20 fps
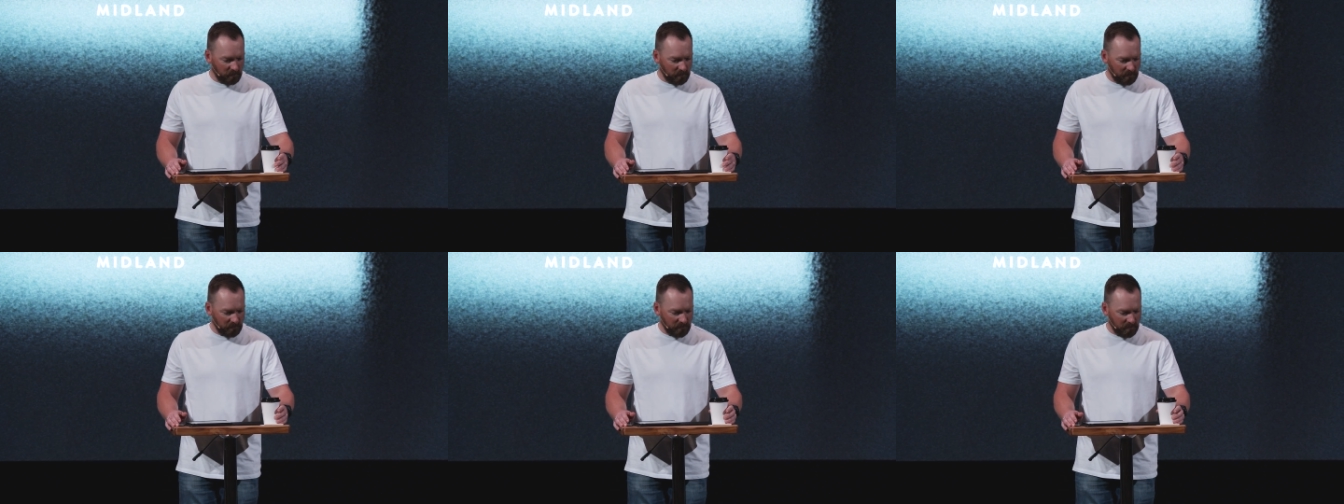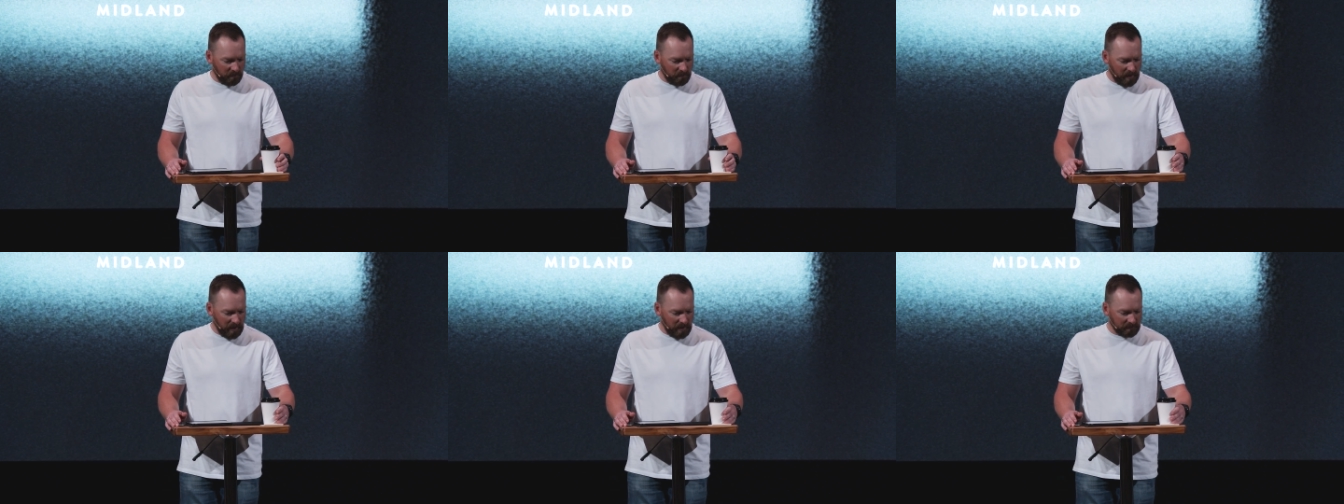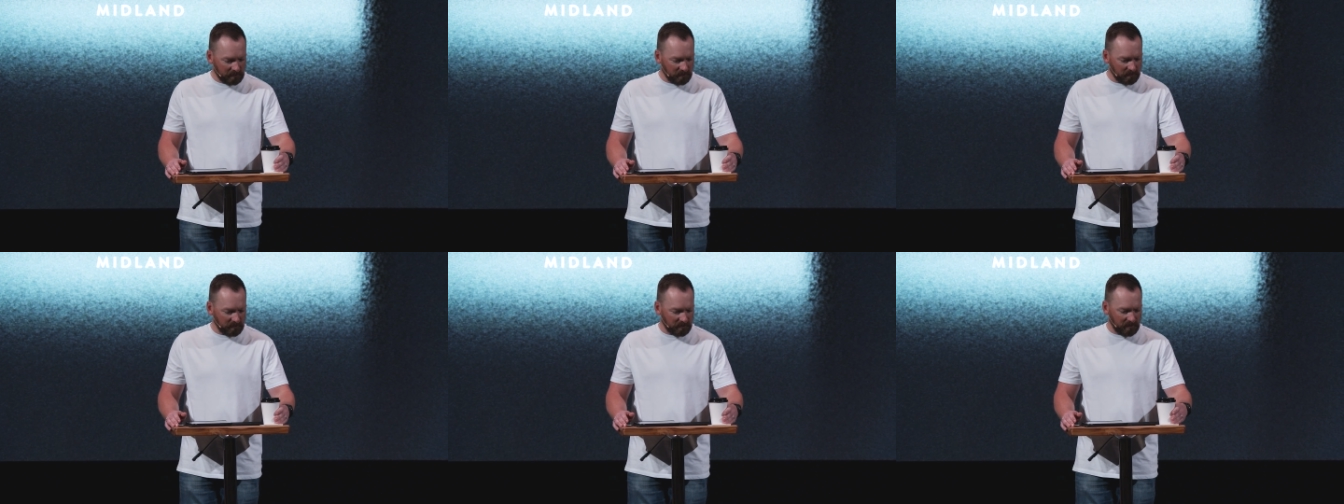one of our
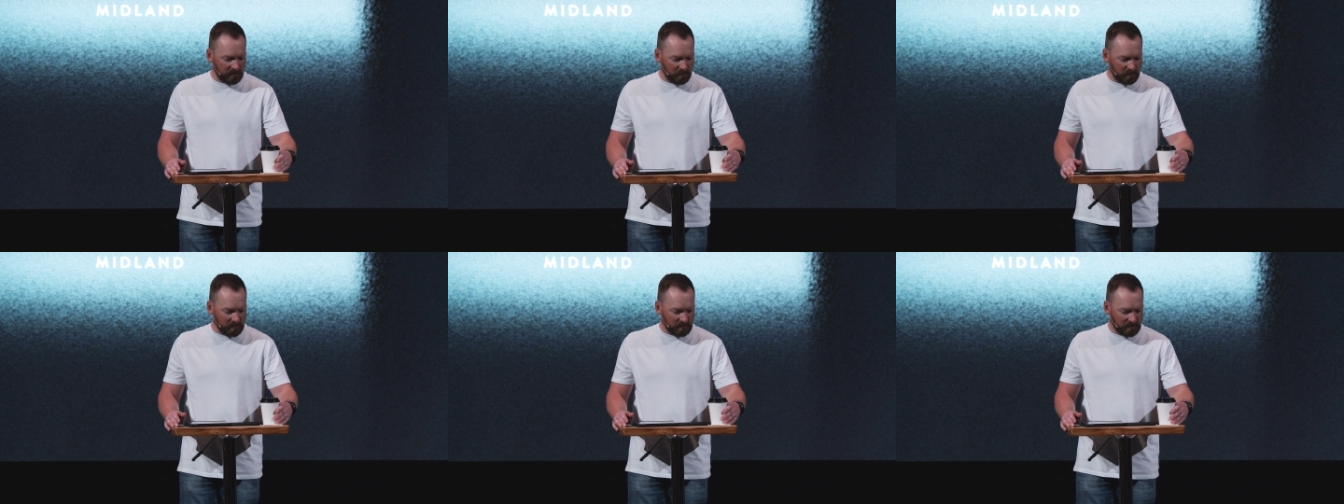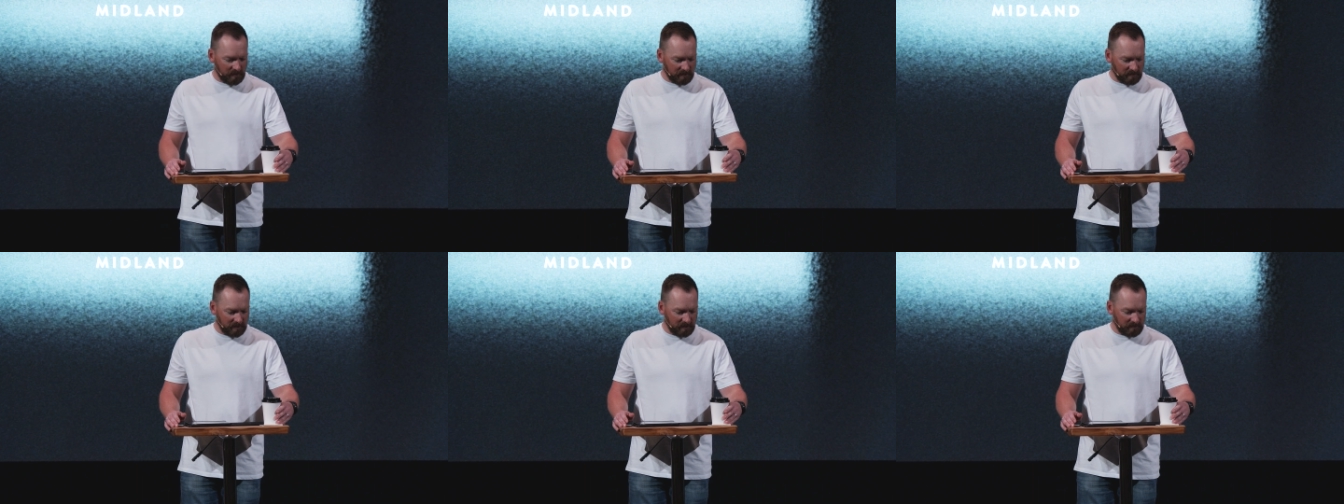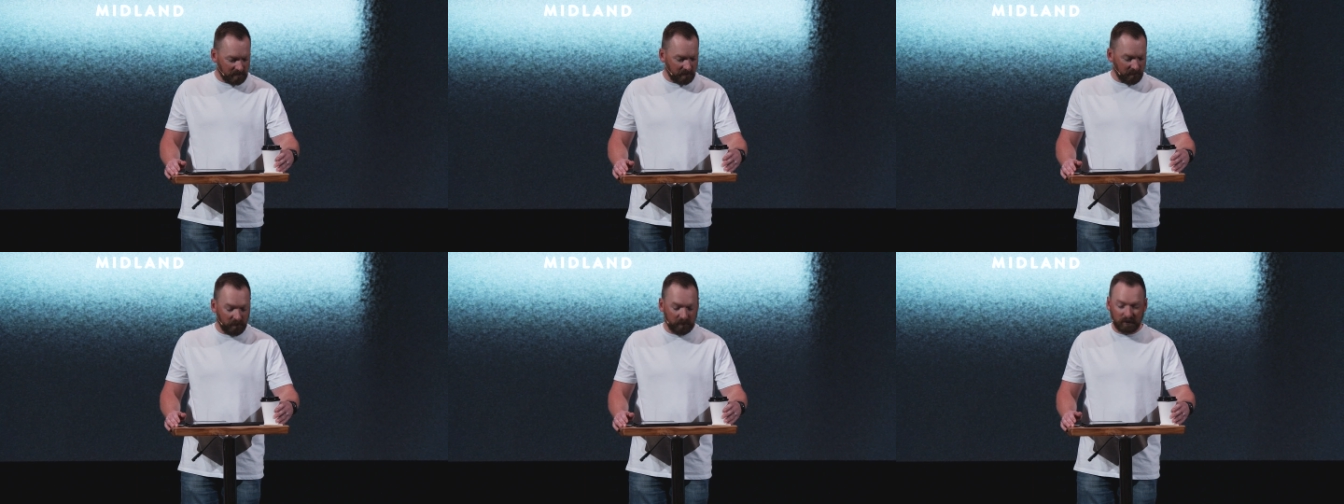pastors, he always says
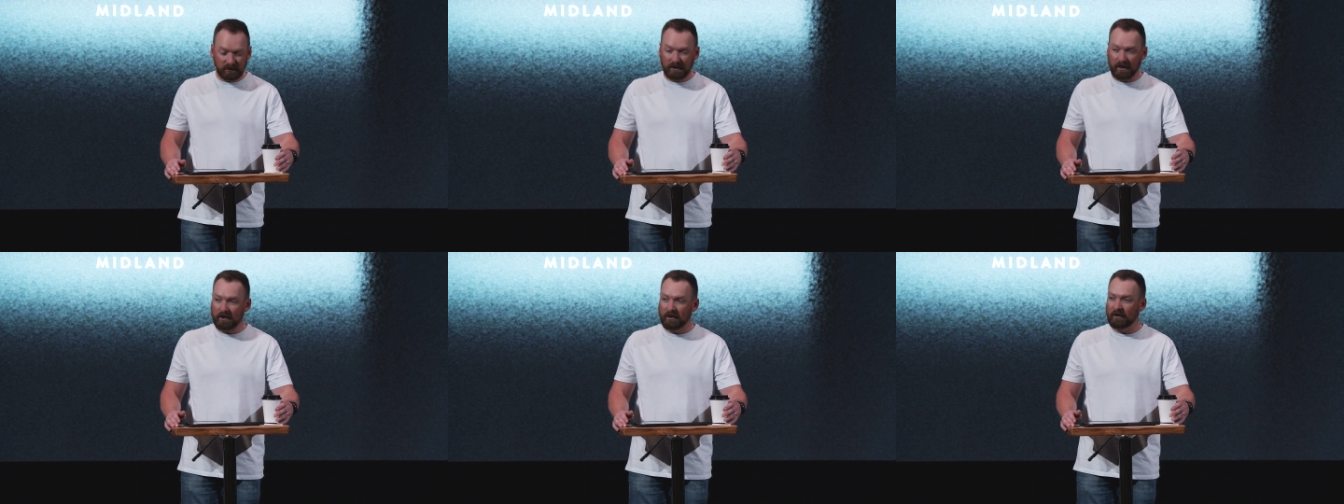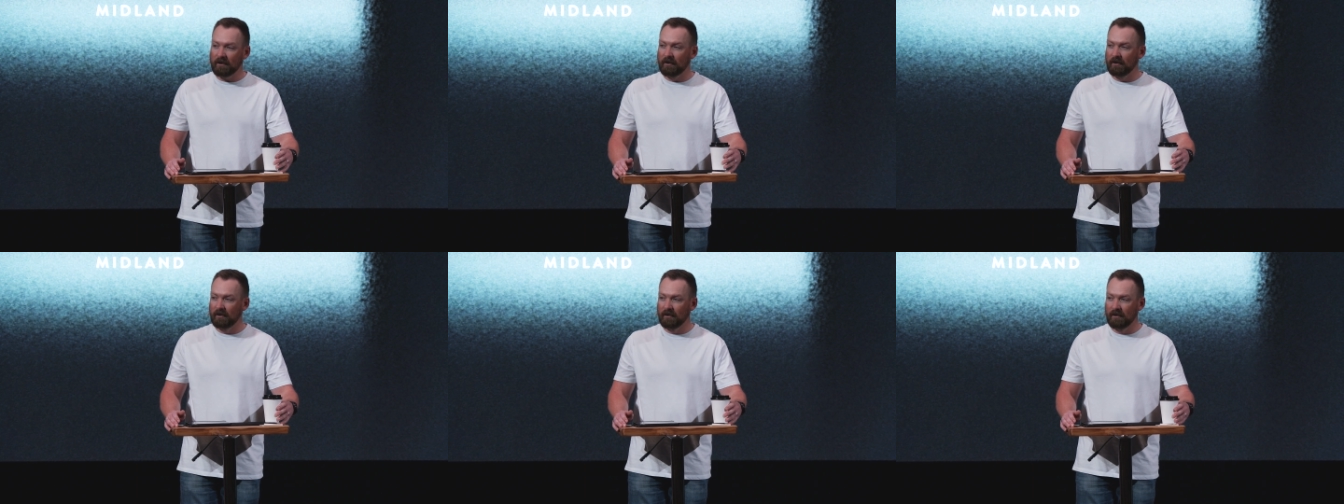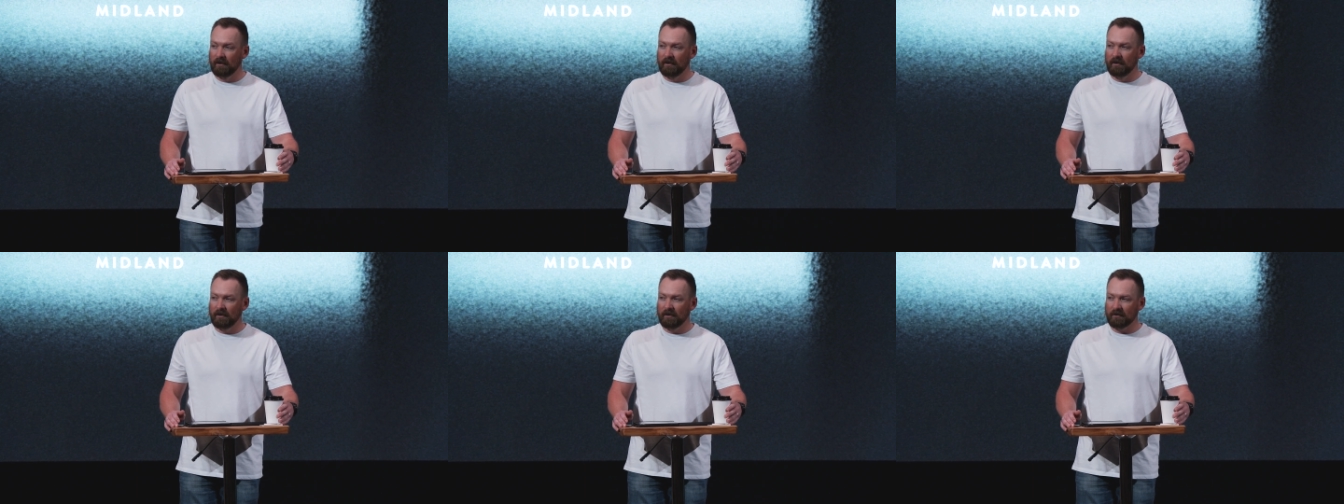this if you're scared,
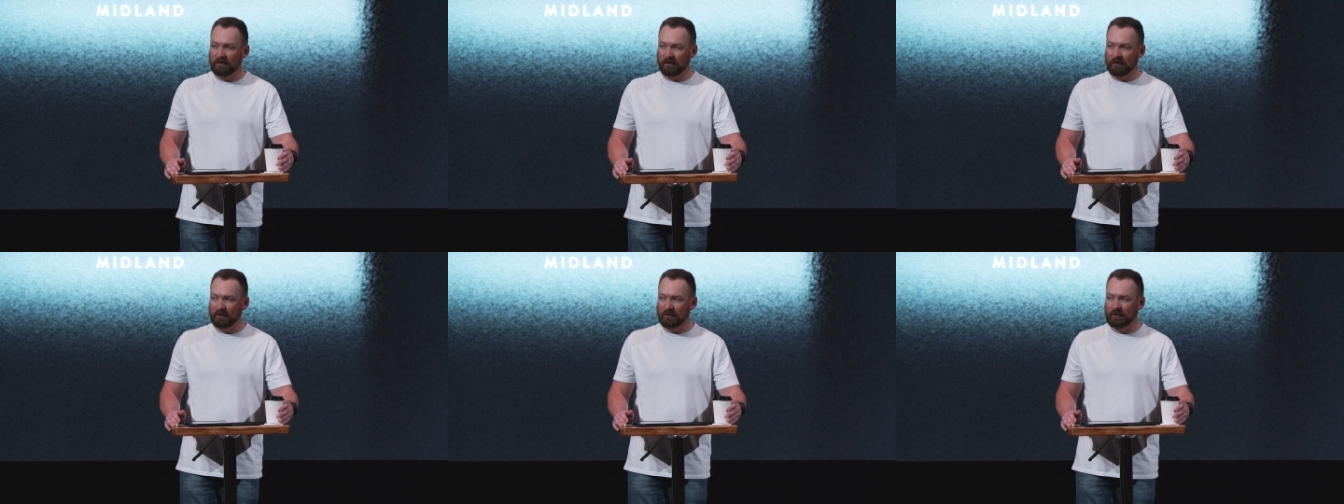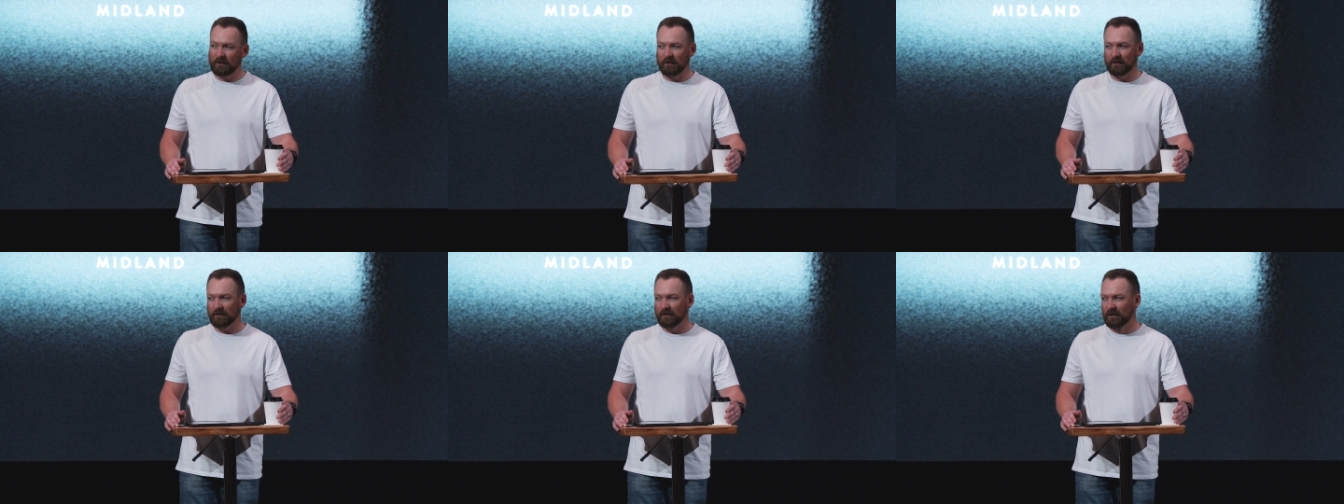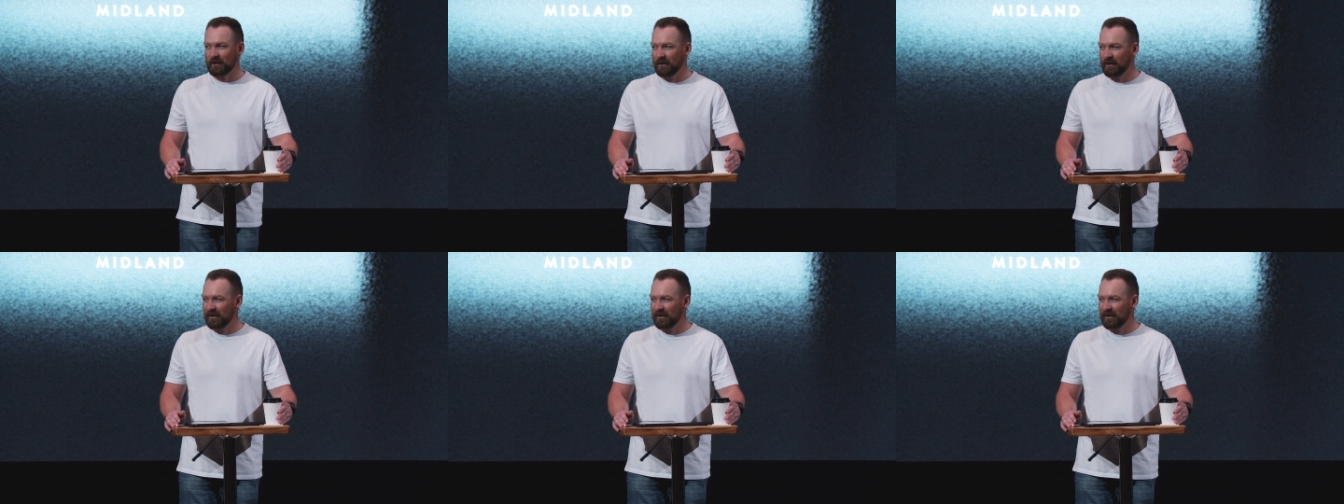go to church.